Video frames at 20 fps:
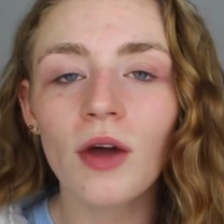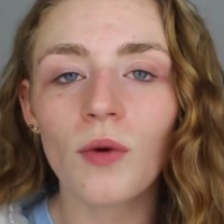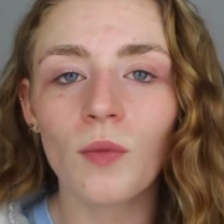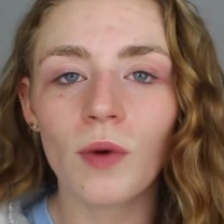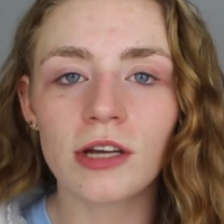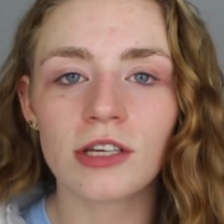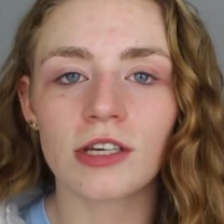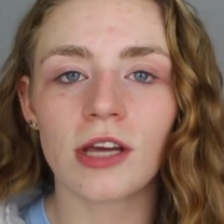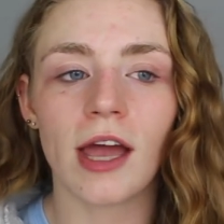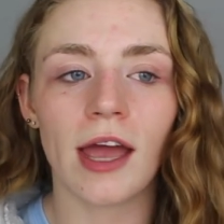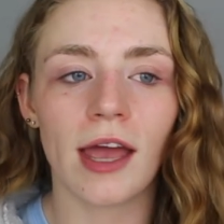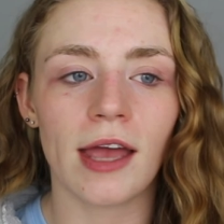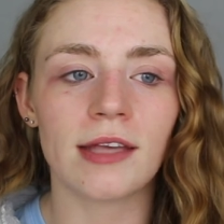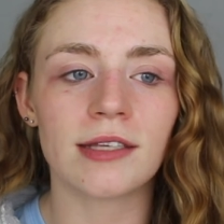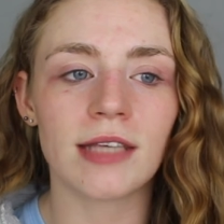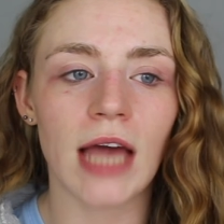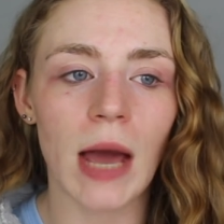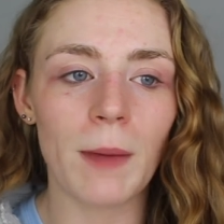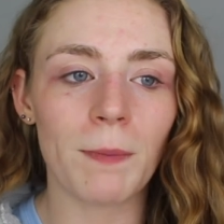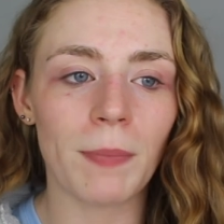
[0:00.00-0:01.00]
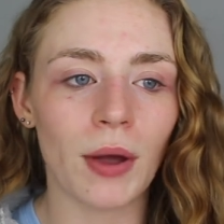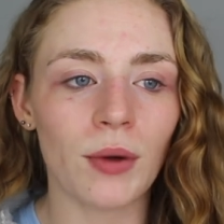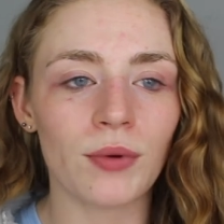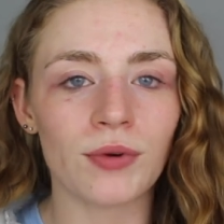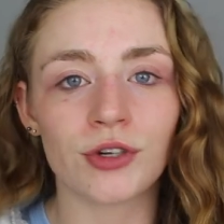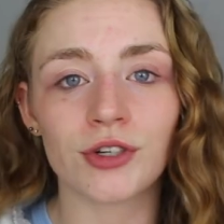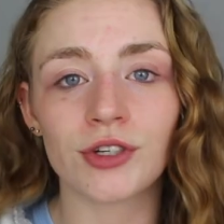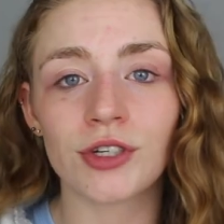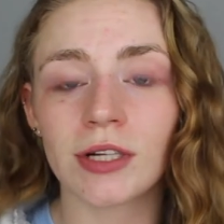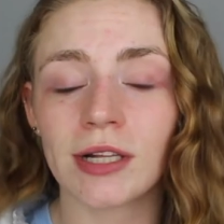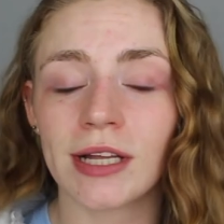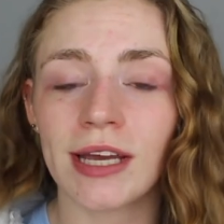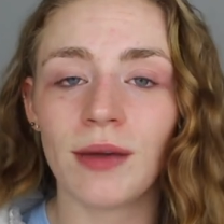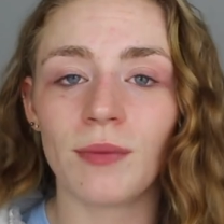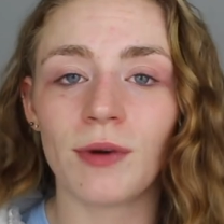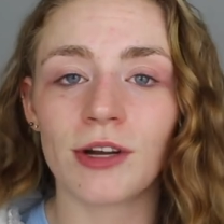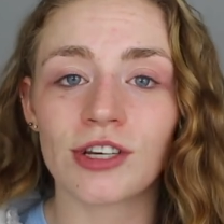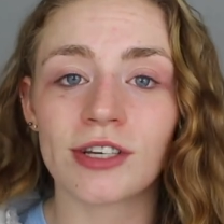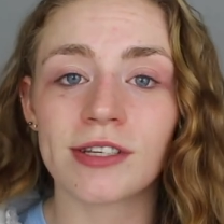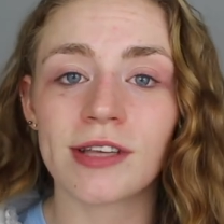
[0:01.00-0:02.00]
which is a powdered clay
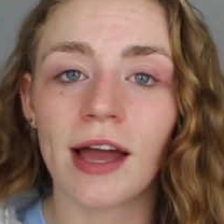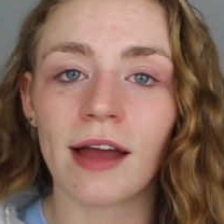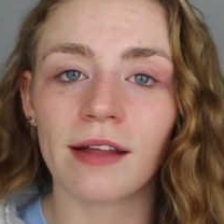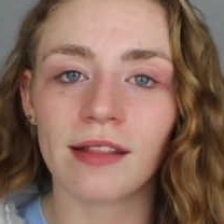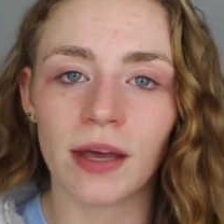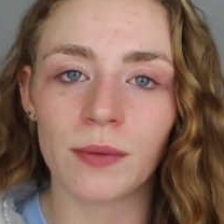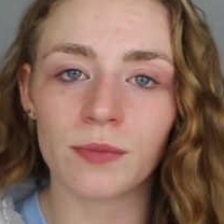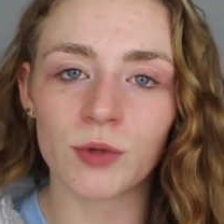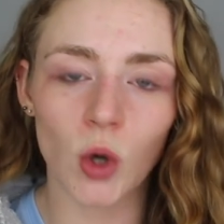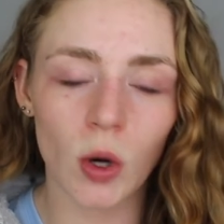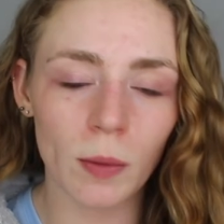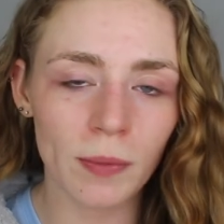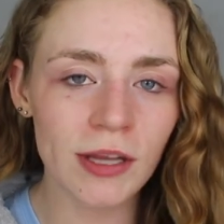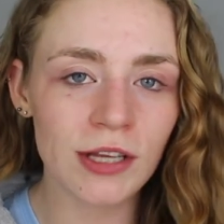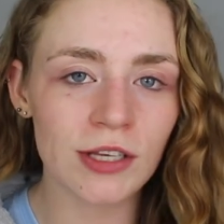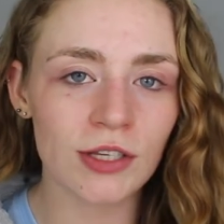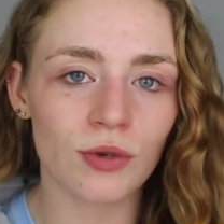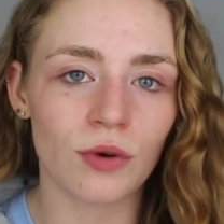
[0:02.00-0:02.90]
which is highly absorbent,